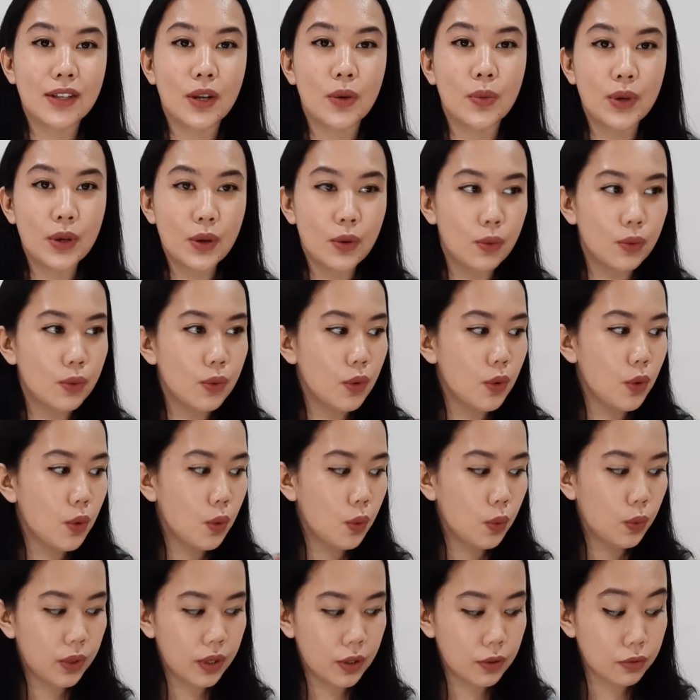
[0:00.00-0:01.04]
You know,
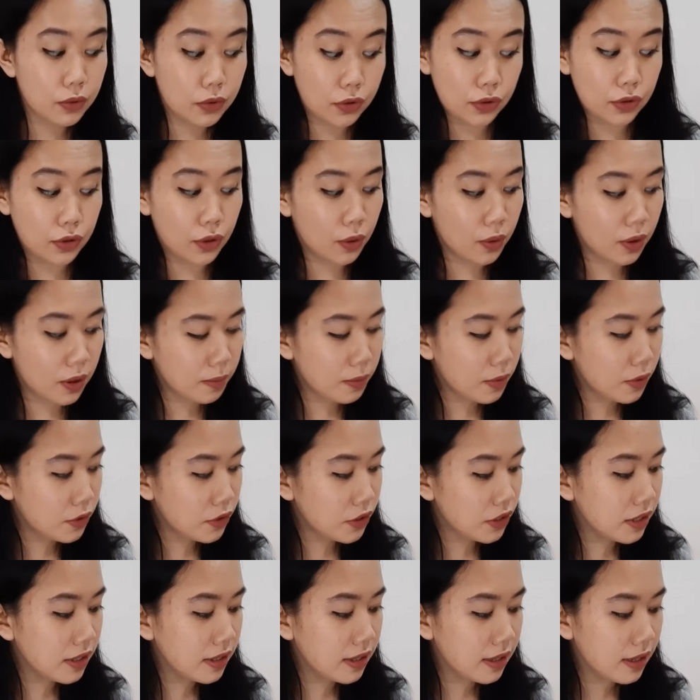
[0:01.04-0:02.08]
we don't show our
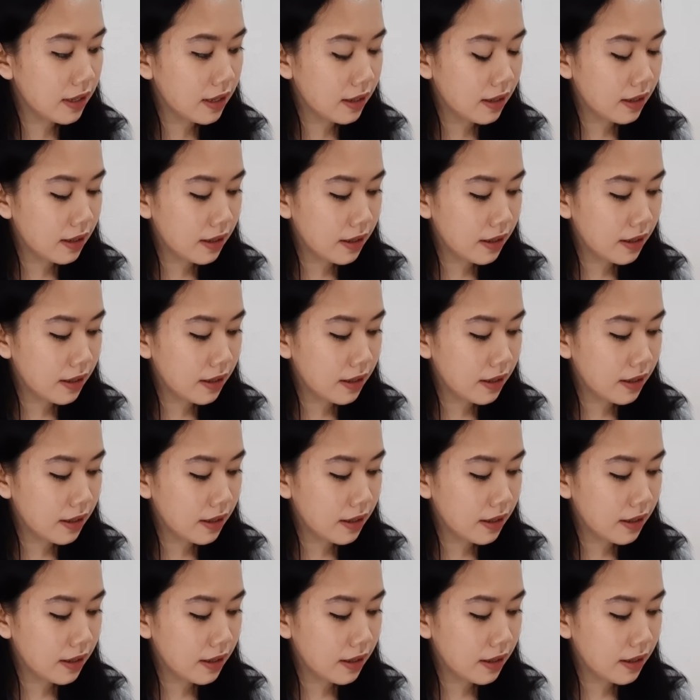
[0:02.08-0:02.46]
emotions.